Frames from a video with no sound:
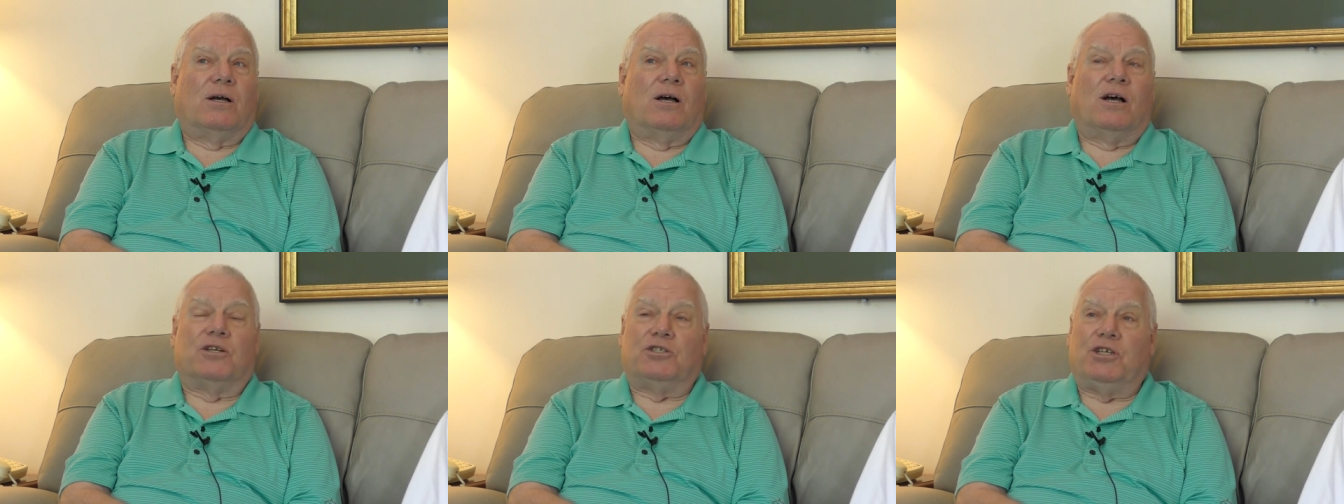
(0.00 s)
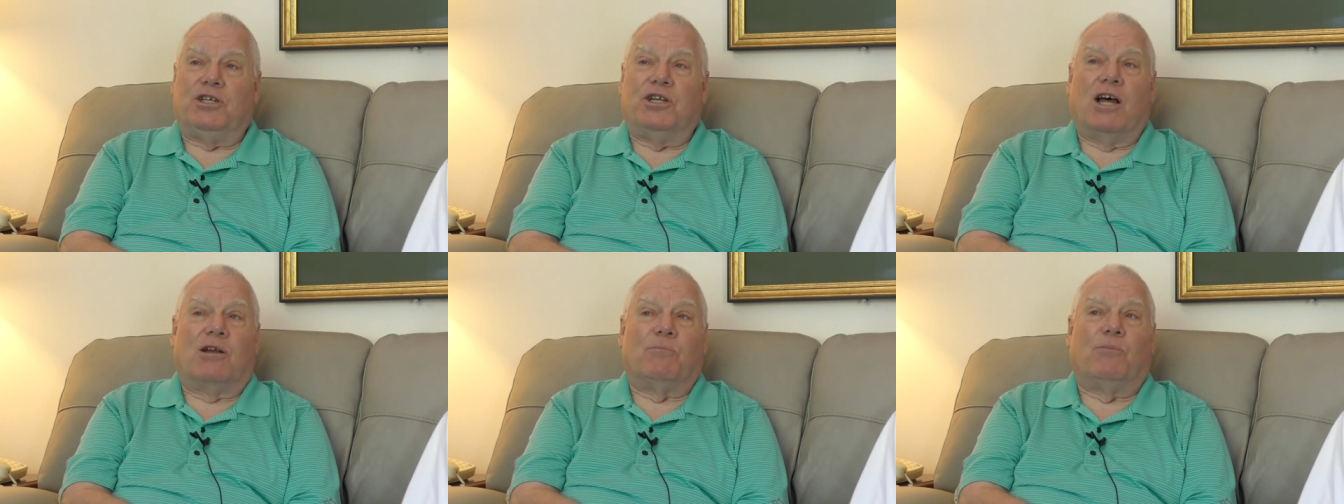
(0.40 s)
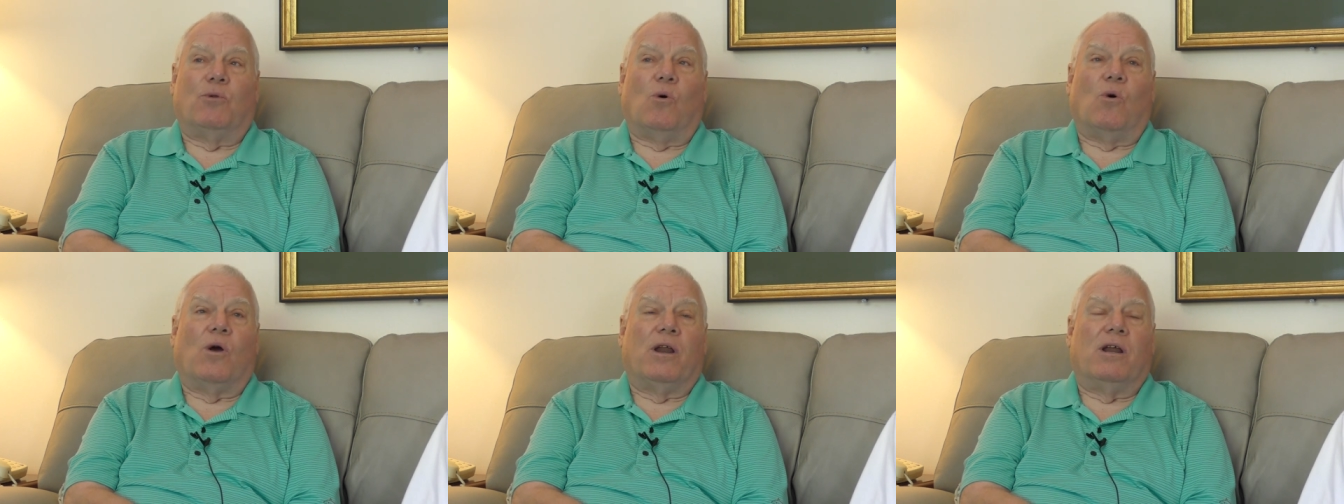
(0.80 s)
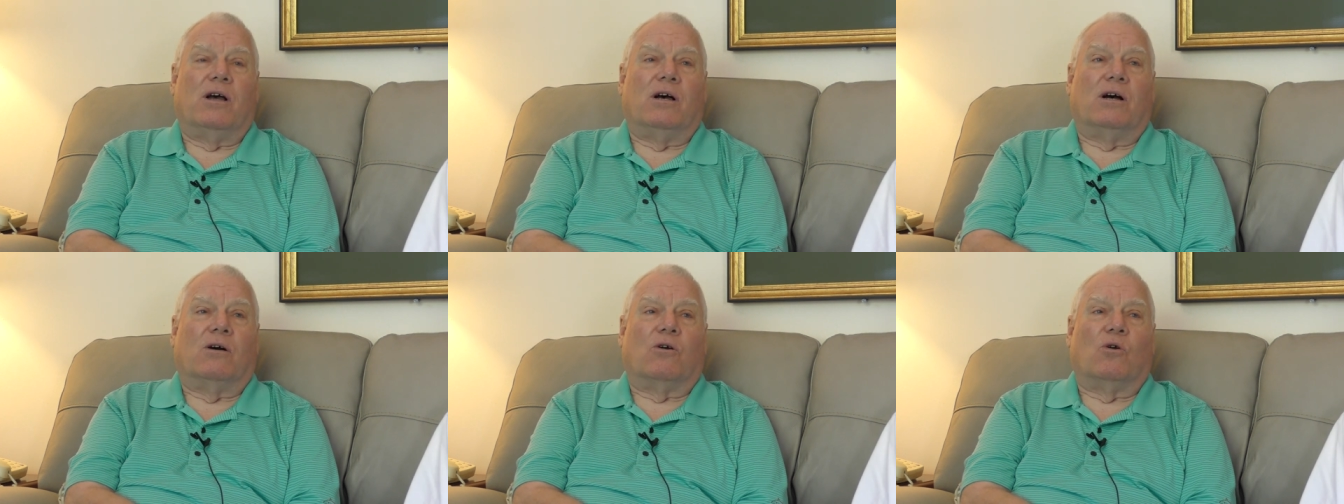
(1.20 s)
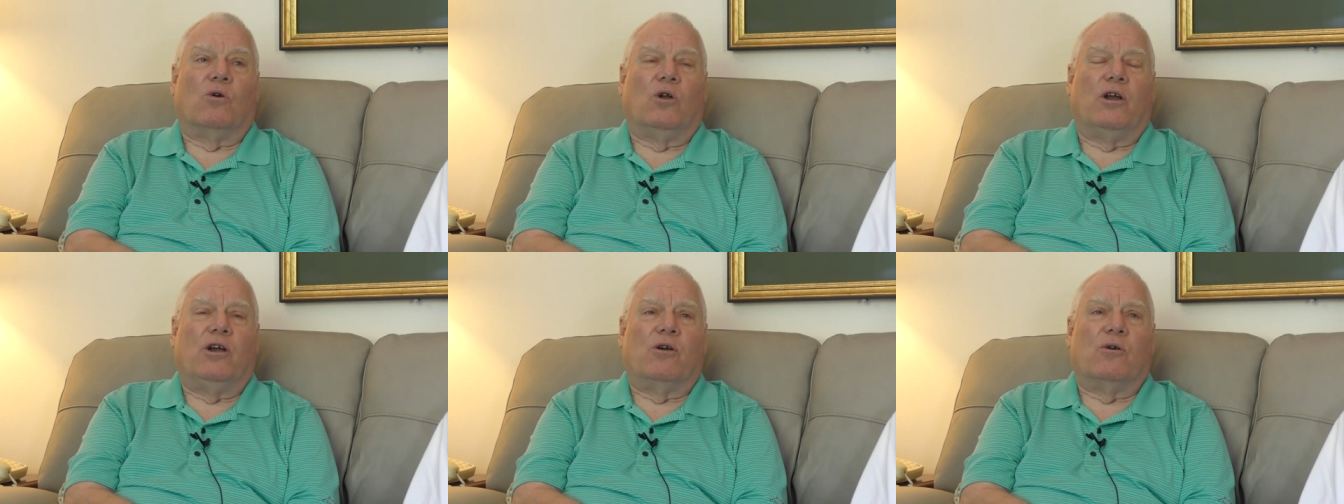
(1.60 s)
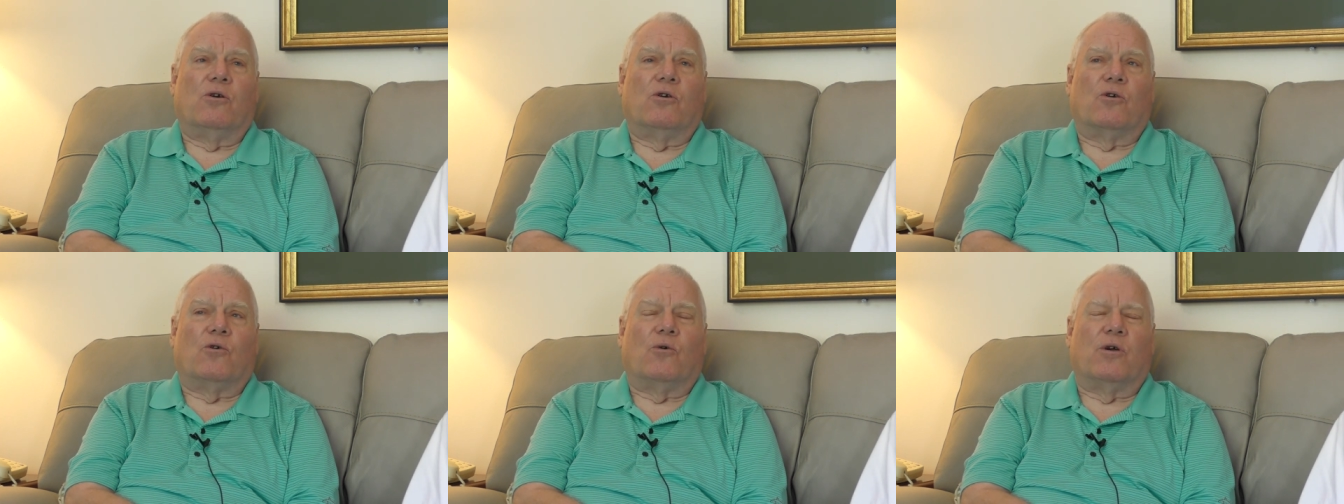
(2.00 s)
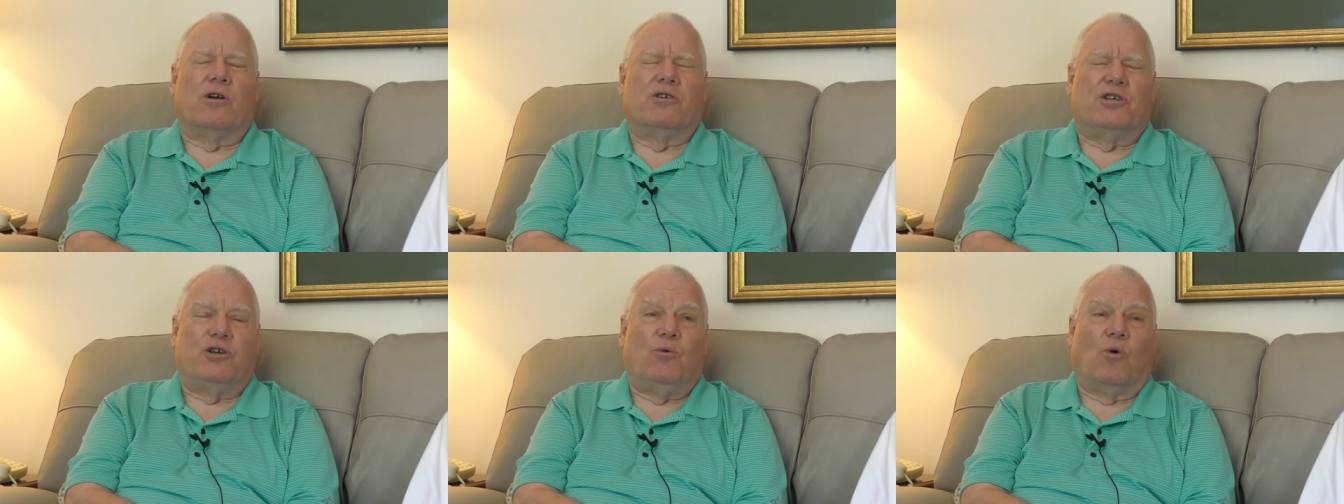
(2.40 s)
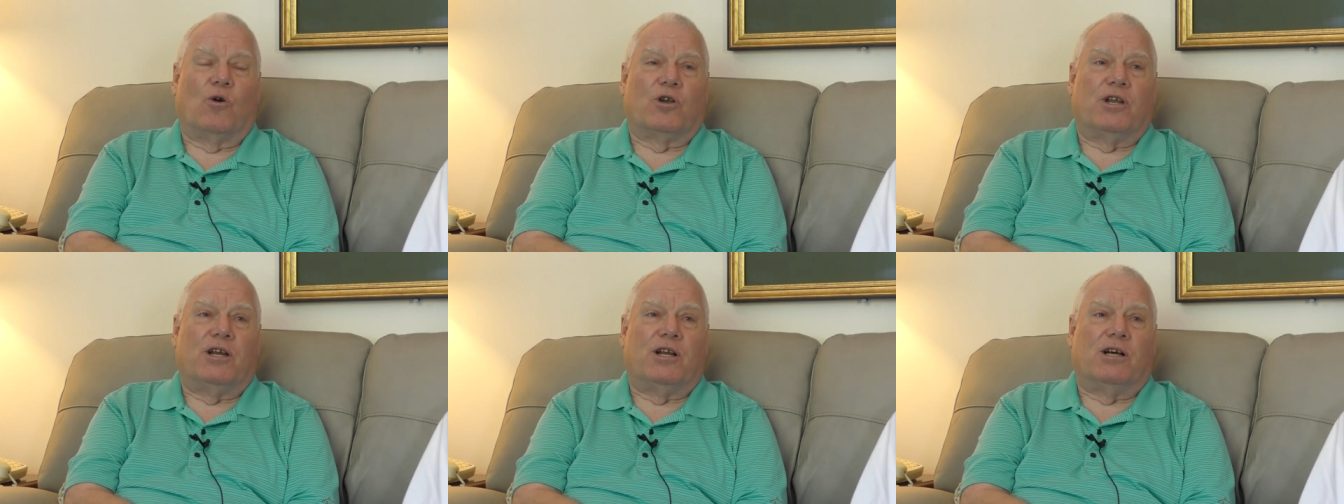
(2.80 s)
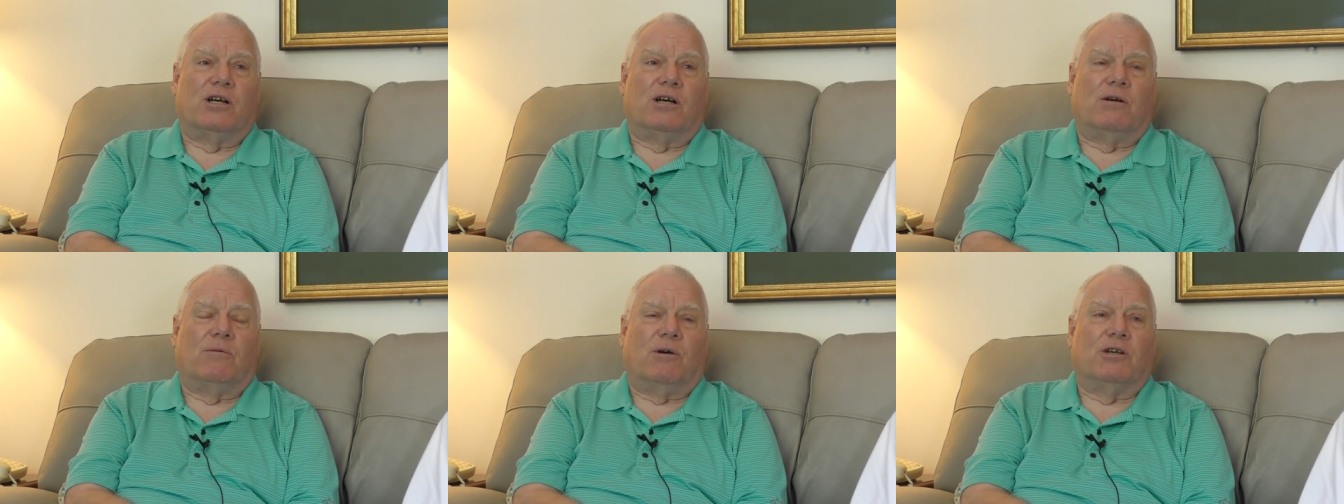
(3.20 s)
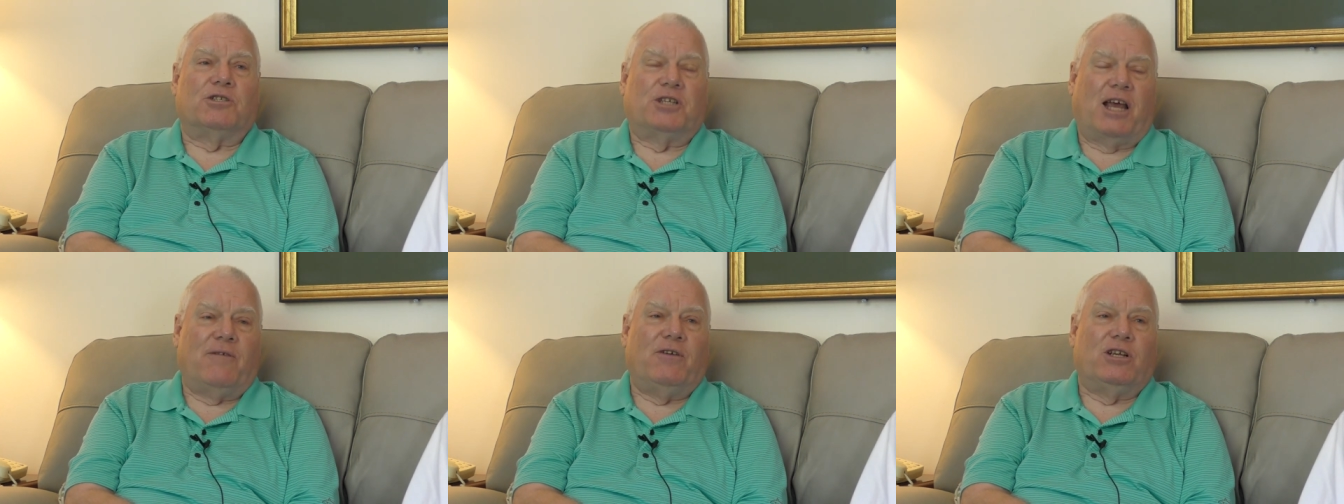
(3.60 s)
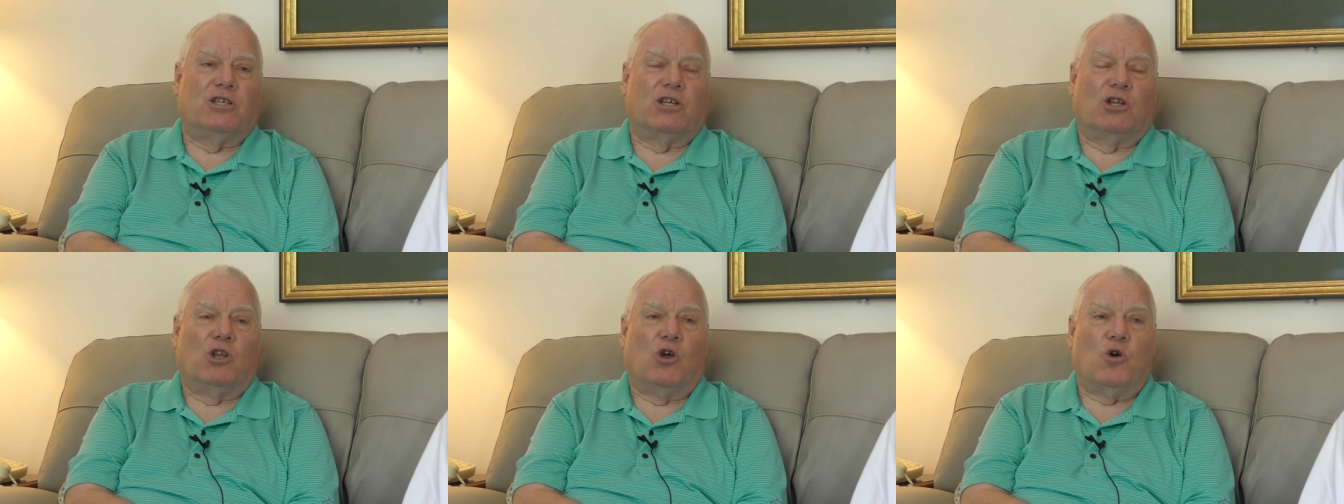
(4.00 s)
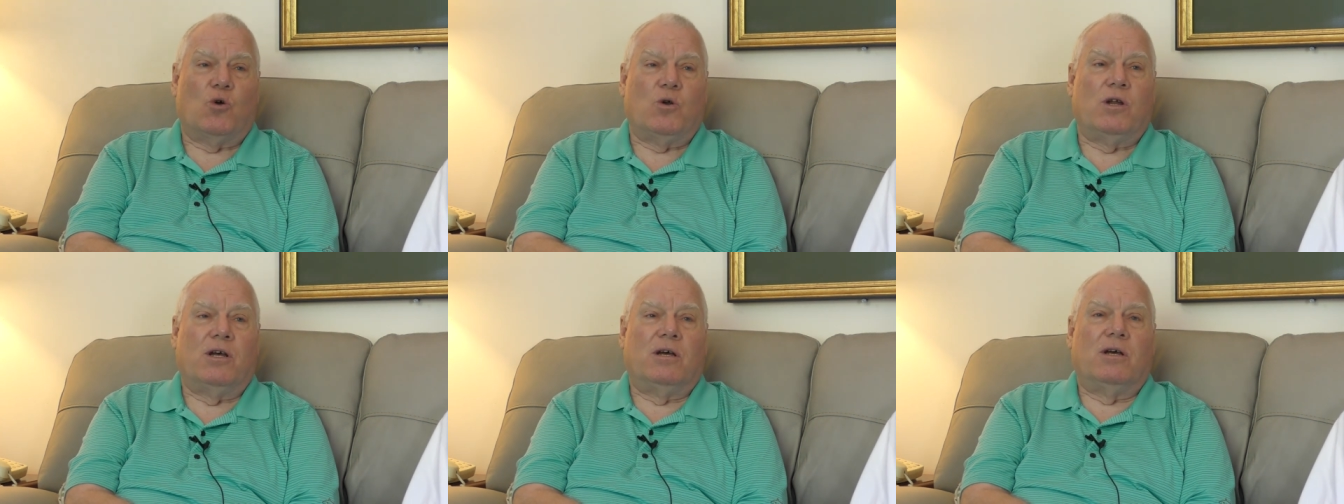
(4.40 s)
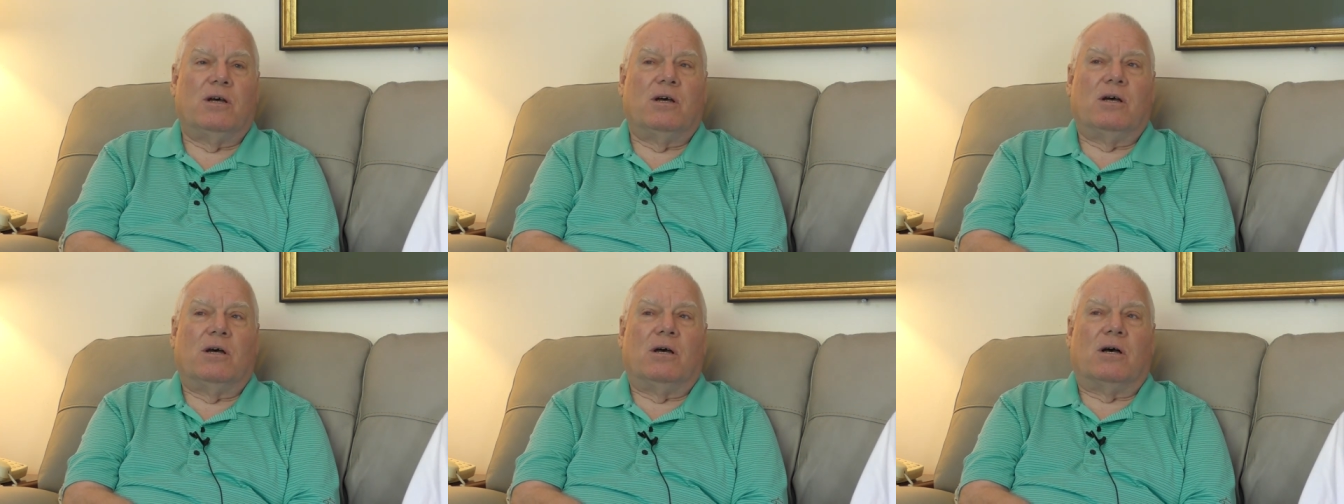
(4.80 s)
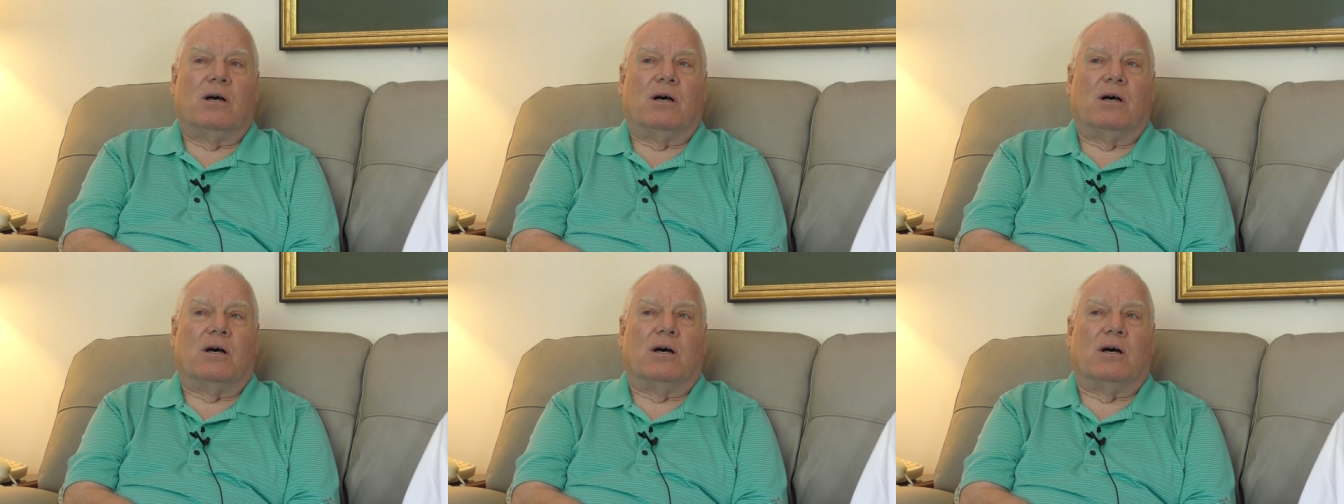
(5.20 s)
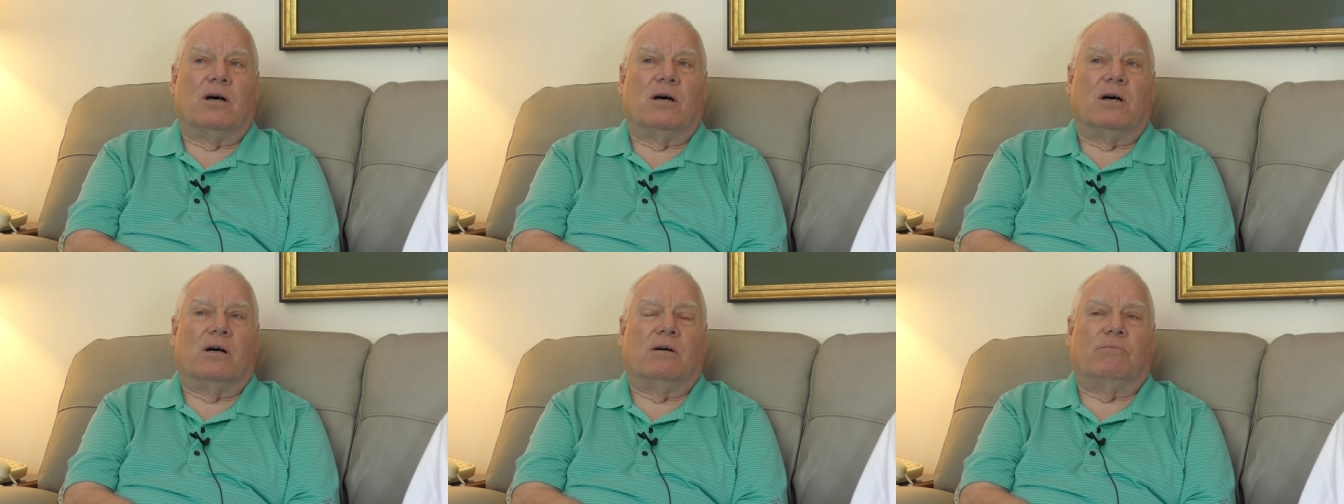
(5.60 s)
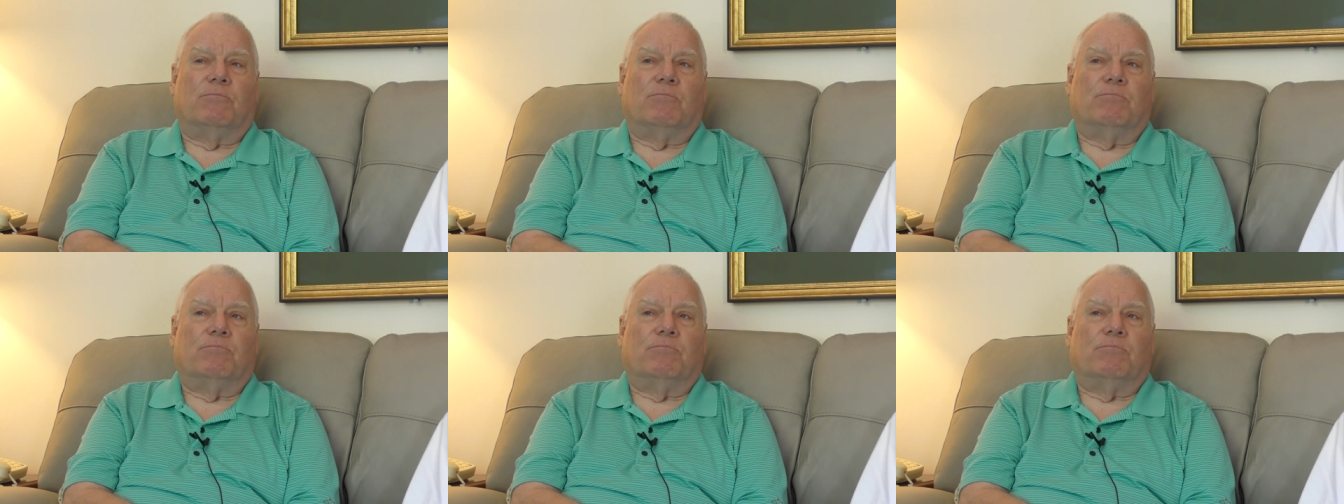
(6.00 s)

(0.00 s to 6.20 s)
Uh, she's not employed. Uh, earlier in her career, she worked at a, a savings and loan uh,